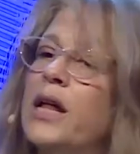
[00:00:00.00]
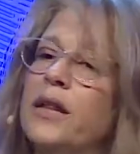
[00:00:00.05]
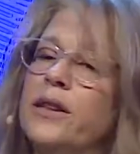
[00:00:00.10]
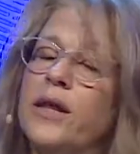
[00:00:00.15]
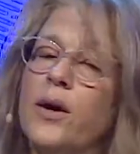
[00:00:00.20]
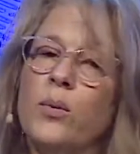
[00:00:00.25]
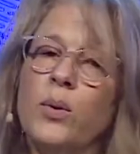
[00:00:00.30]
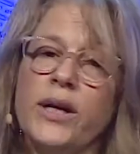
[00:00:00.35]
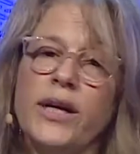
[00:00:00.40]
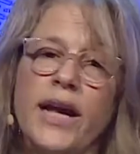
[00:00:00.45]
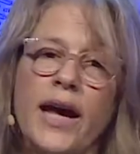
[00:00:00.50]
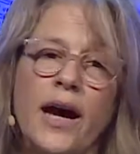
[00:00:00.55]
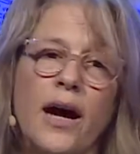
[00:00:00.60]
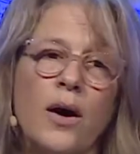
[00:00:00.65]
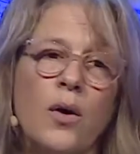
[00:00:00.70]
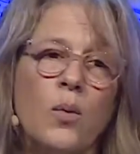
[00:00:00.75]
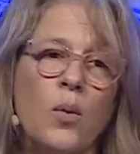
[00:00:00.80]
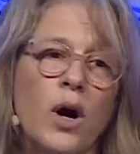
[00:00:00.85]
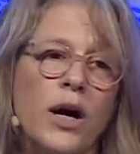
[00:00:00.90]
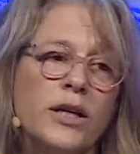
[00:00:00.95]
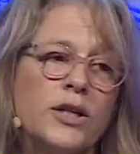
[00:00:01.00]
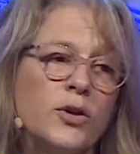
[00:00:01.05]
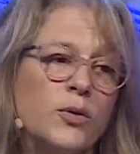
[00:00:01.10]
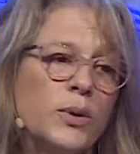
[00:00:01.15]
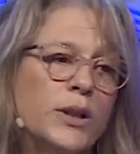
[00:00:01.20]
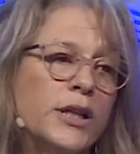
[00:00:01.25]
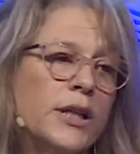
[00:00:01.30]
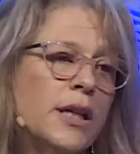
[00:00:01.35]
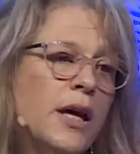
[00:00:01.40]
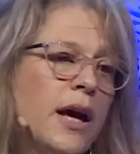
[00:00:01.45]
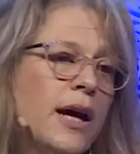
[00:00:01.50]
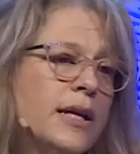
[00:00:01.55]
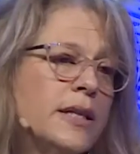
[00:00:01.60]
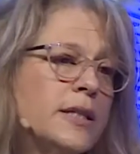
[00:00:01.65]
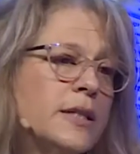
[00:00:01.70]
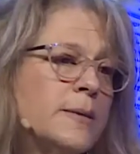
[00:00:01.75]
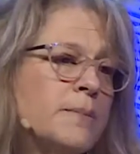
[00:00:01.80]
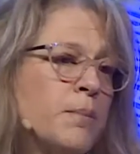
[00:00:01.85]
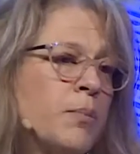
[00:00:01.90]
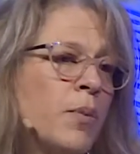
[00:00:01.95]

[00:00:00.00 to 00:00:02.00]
that we now want to realize.